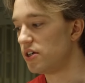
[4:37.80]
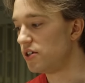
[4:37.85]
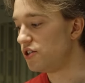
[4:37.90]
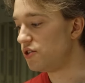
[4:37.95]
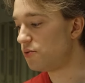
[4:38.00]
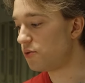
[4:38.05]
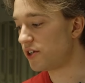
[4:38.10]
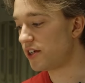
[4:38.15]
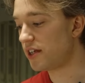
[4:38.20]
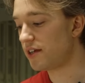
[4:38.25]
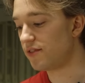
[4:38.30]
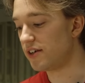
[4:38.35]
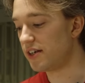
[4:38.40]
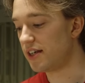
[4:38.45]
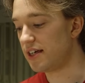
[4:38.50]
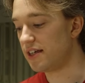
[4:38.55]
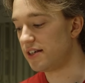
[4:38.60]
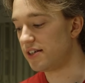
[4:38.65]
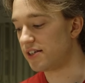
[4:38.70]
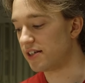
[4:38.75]
You wouldn't even
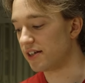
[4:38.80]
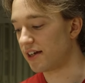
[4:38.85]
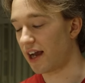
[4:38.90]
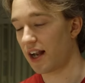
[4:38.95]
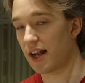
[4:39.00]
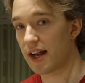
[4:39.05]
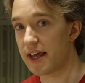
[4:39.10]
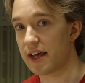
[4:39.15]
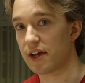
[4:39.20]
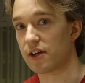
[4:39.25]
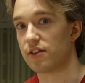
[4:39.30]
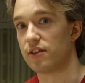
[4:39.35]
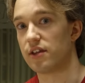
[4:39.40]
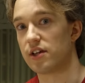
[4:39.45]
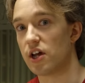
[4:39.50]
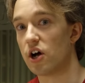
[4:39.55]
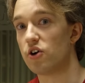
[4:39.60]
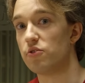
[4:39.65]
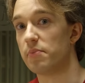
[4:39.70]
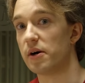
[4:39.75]
need to click the
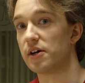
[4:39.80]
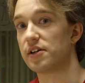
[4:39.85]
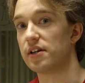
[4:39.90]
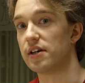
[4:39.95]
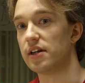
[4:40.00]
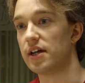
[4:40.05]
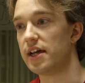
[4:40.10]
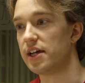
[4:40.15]
go button.